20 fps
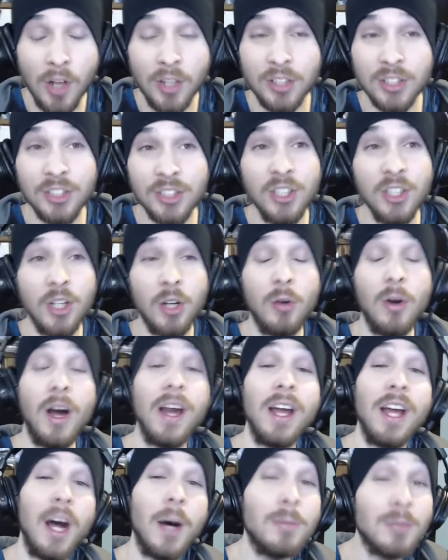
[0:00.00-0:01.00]
where I just, you know,
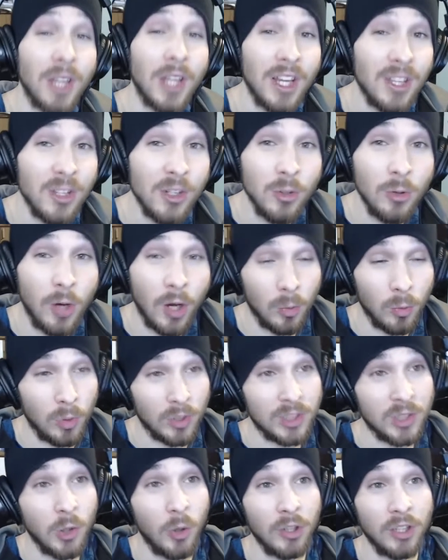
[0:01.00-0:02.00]
I update you on
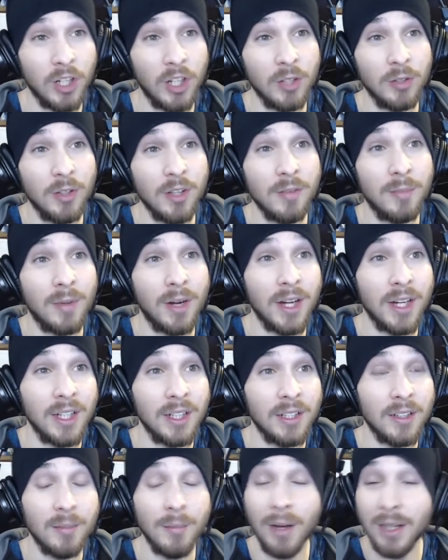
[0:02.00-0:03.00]
what's going on in
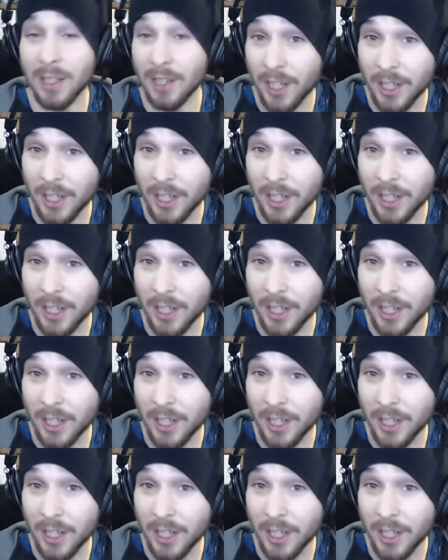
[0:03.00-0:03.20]
my